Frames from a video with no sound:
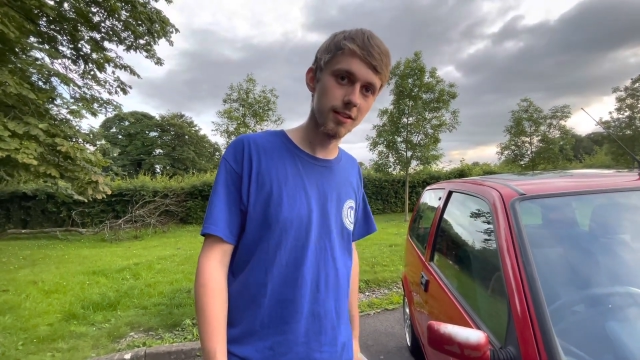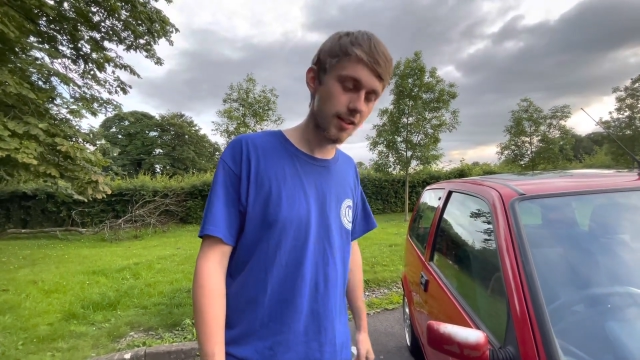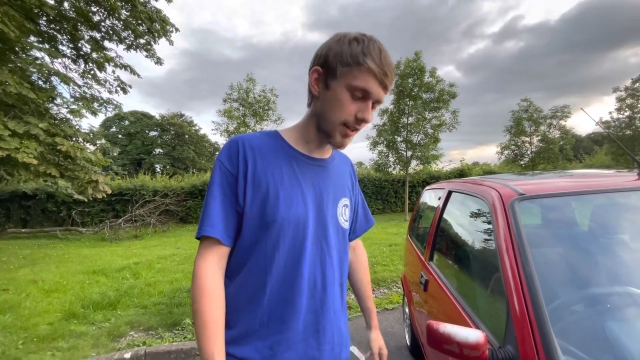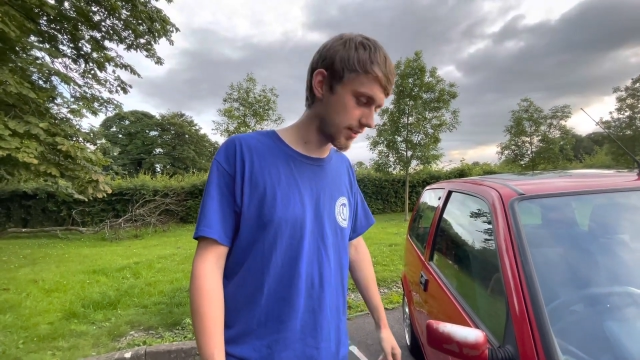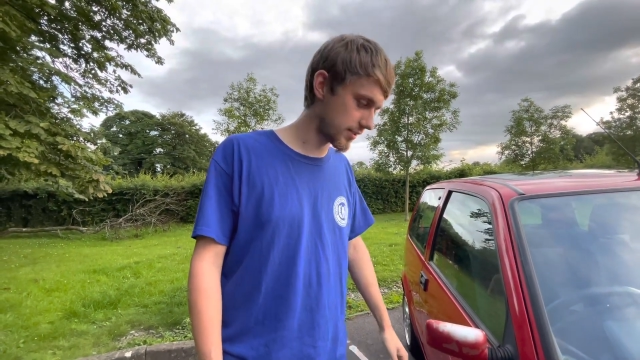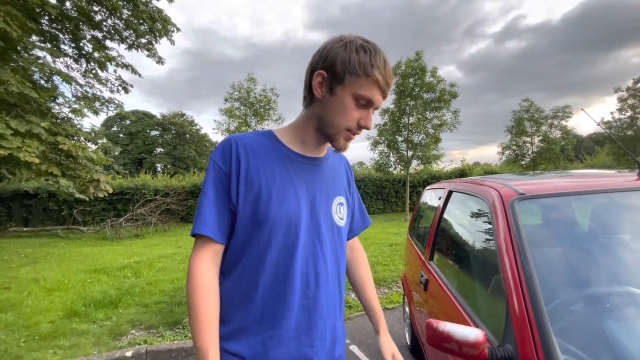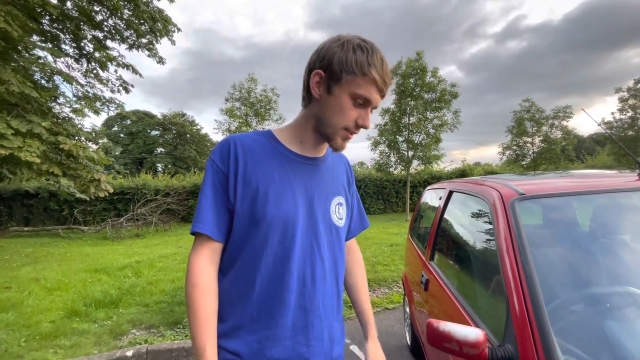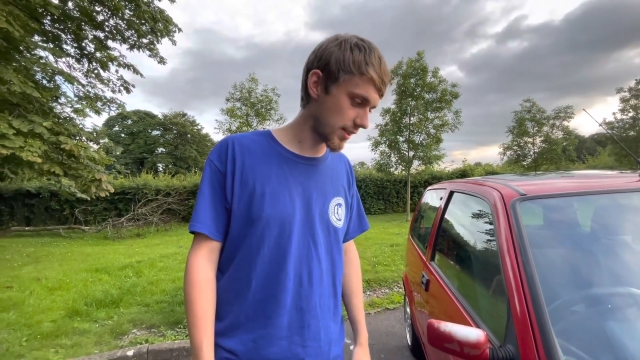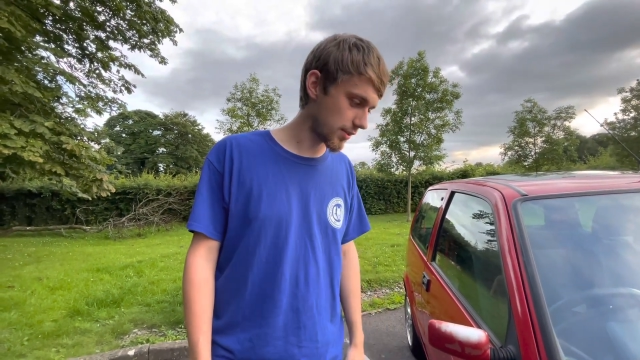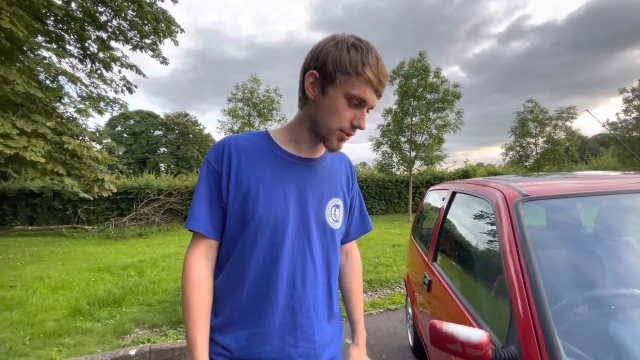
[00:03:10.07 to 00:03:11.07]
and
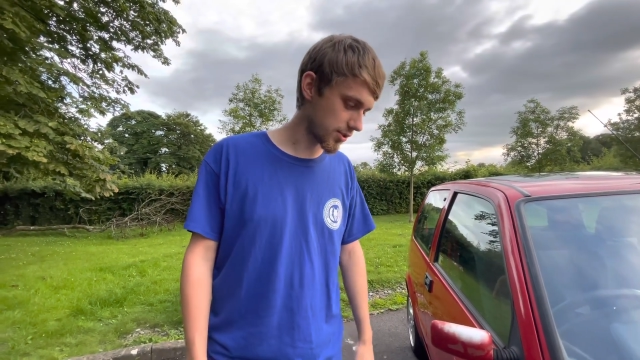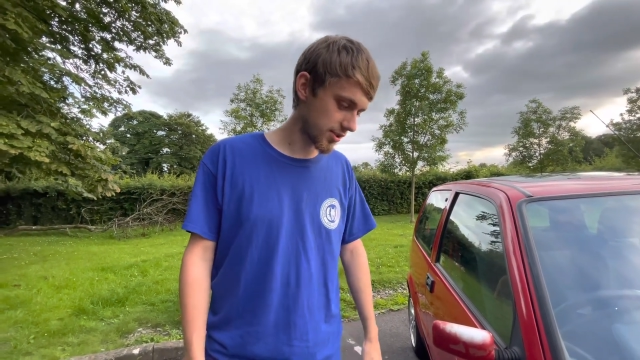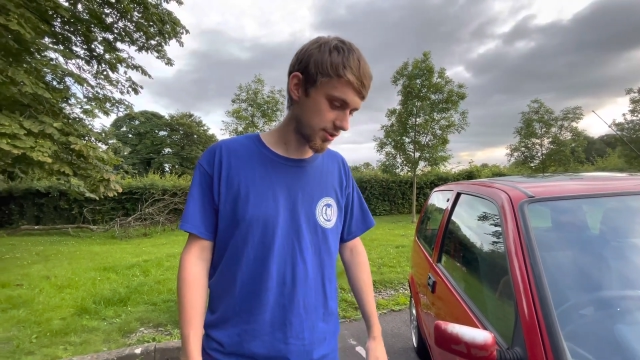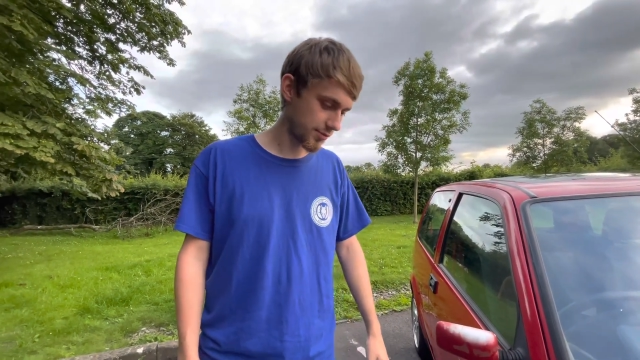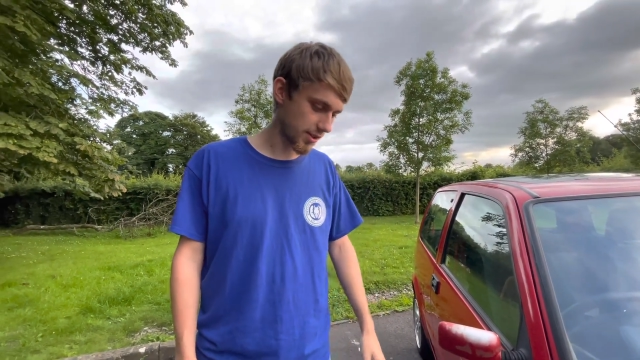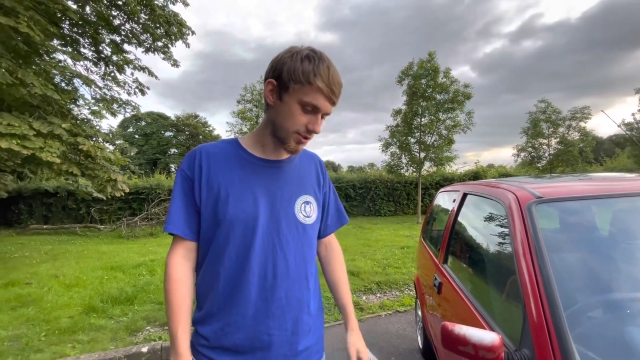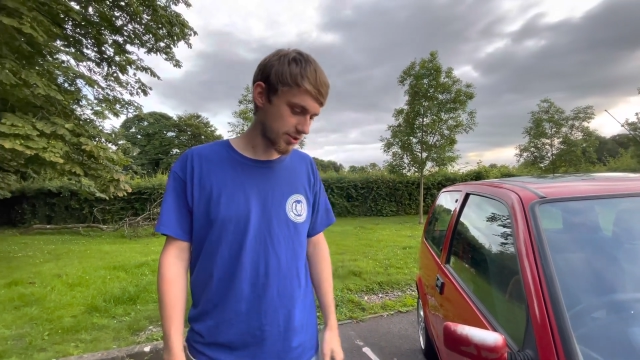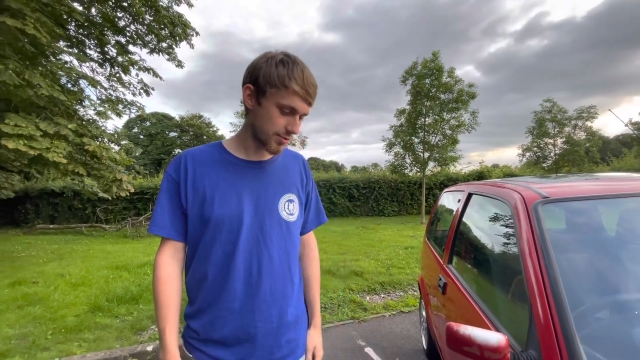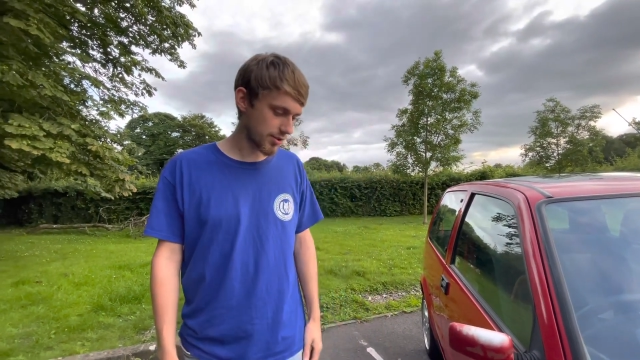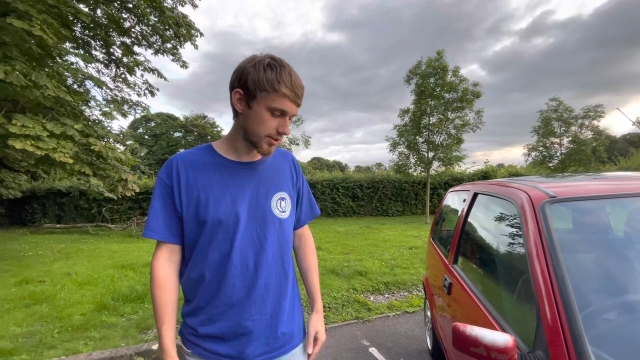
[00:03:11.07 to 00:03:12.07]
it'll cost us a fraction
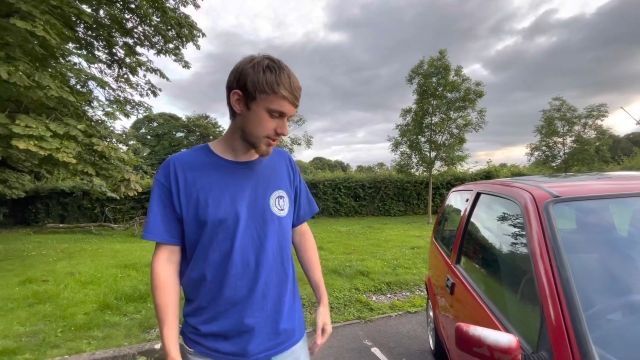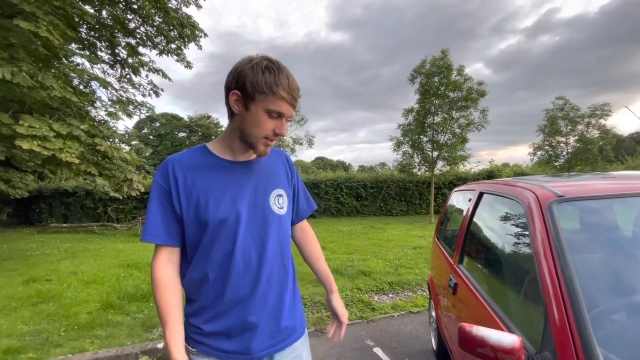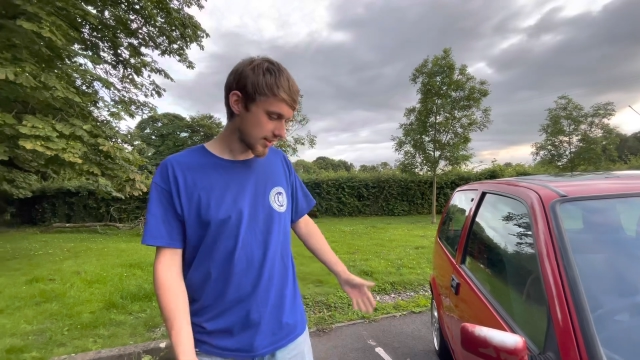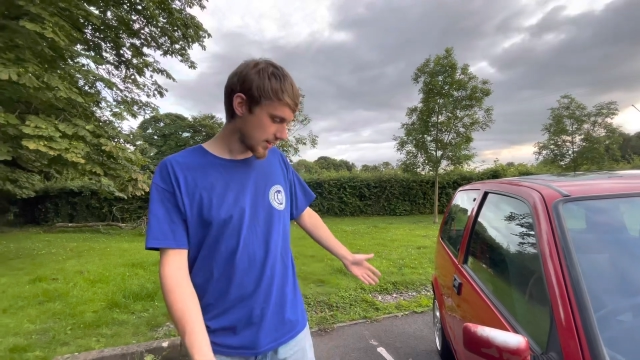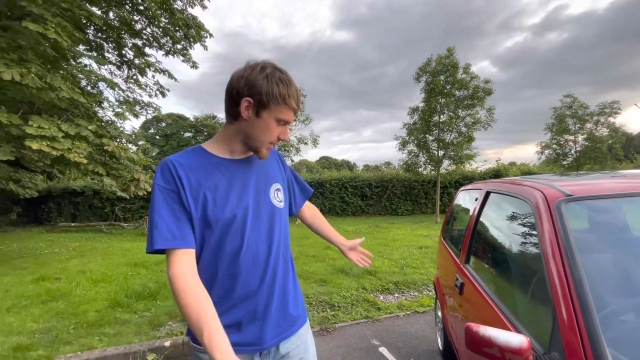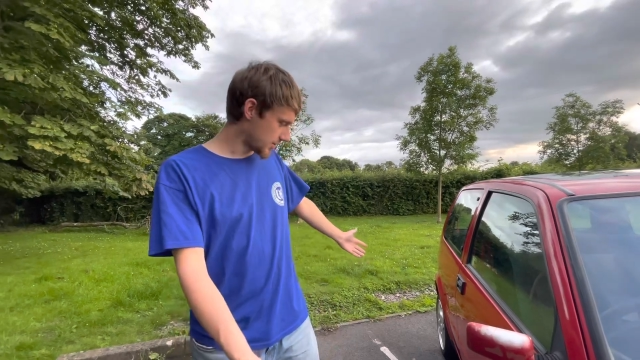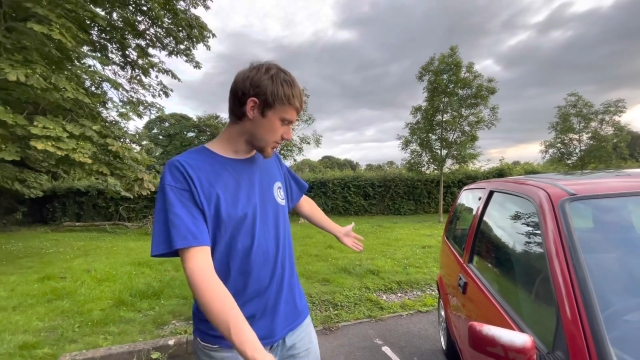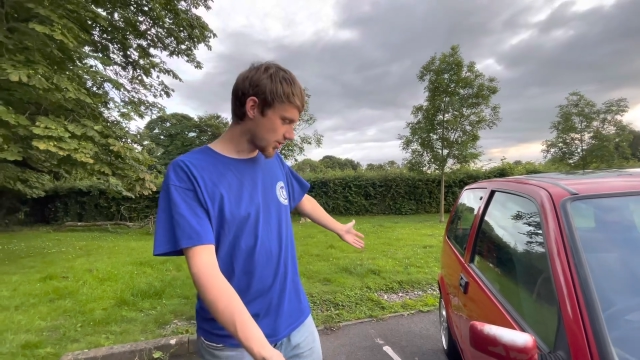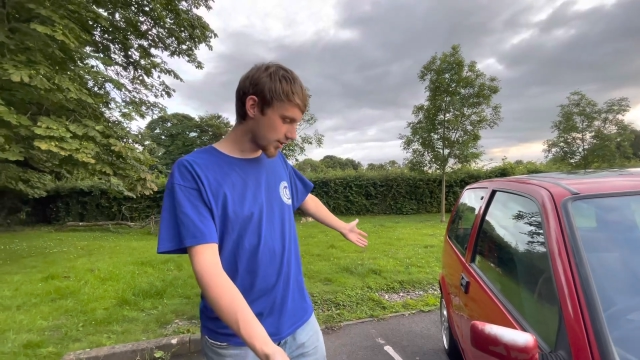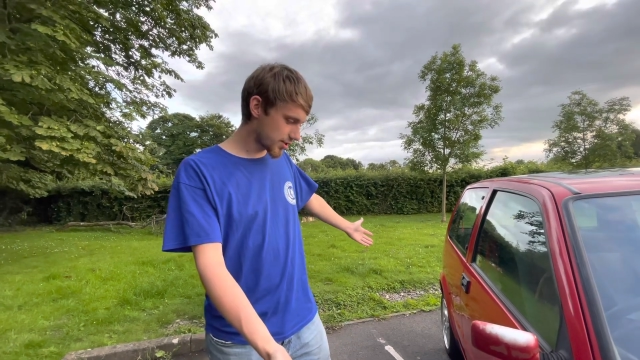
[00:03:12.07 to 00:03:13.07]
of the price. The
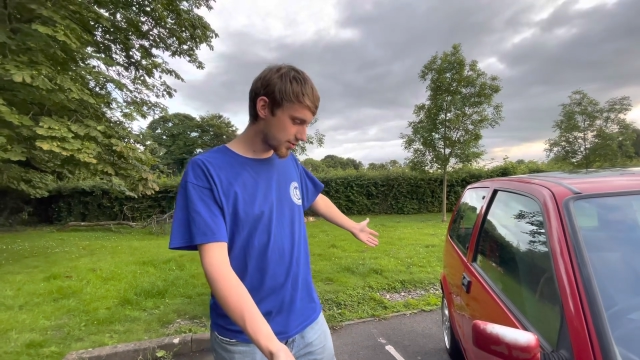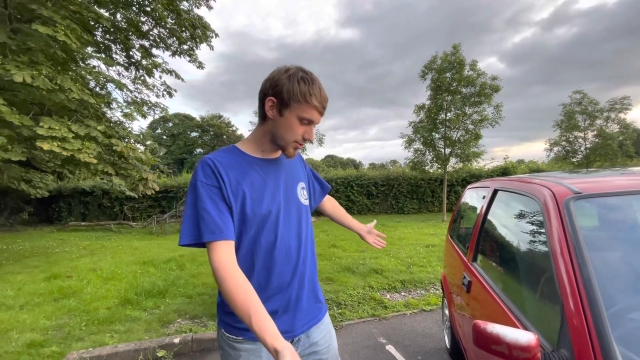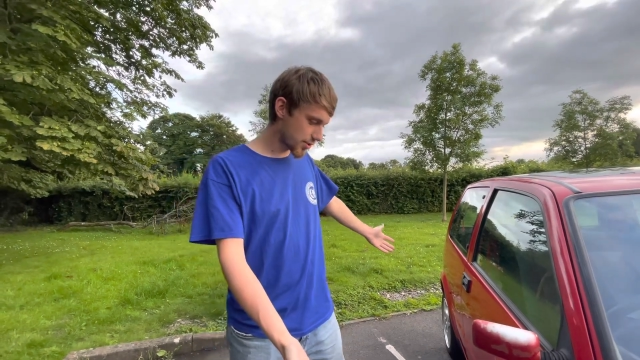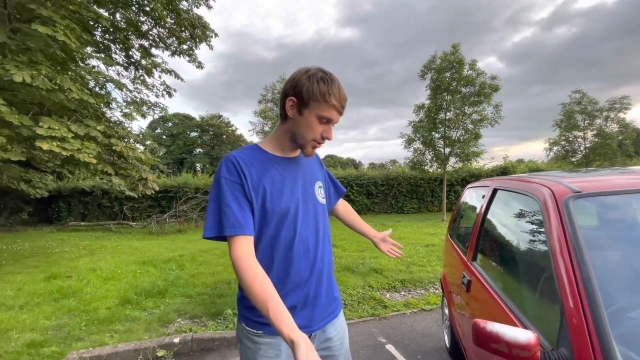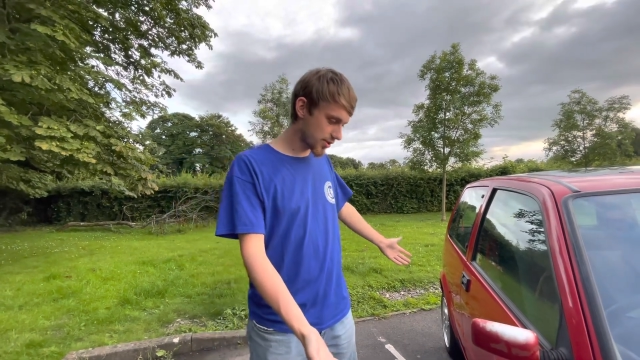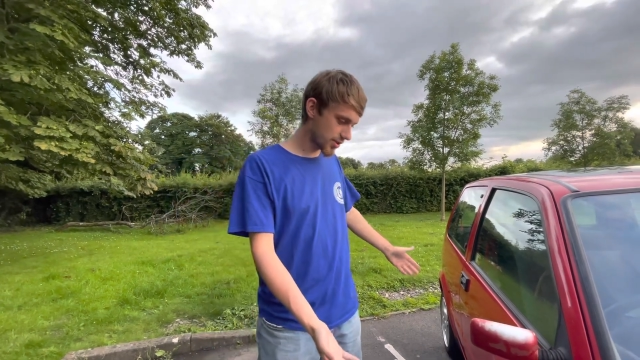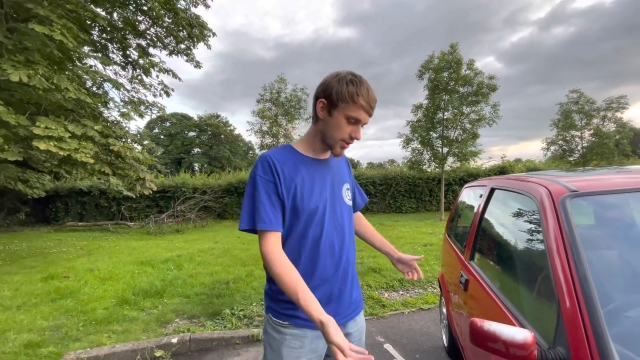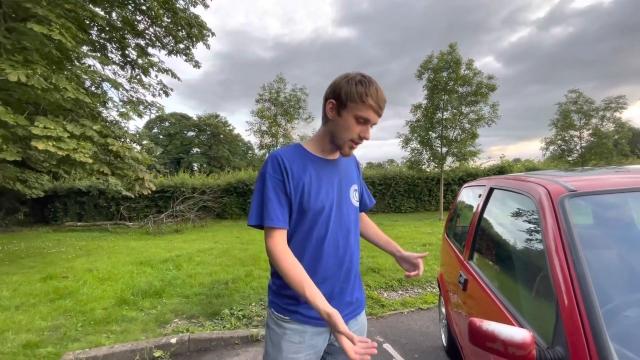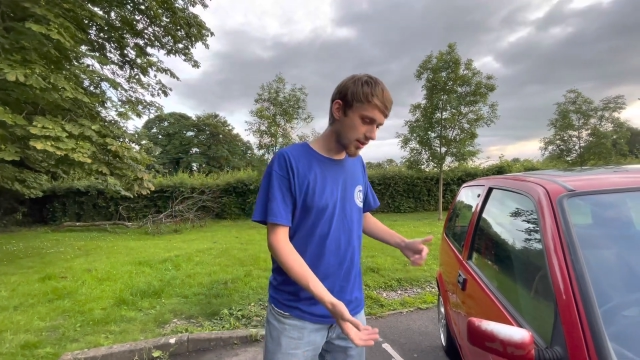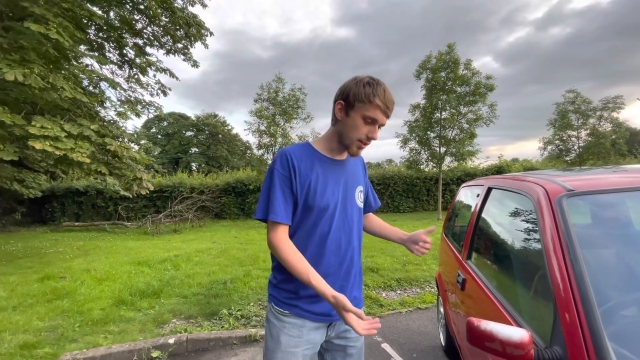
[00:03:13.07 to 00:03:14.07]
tyres are all good. The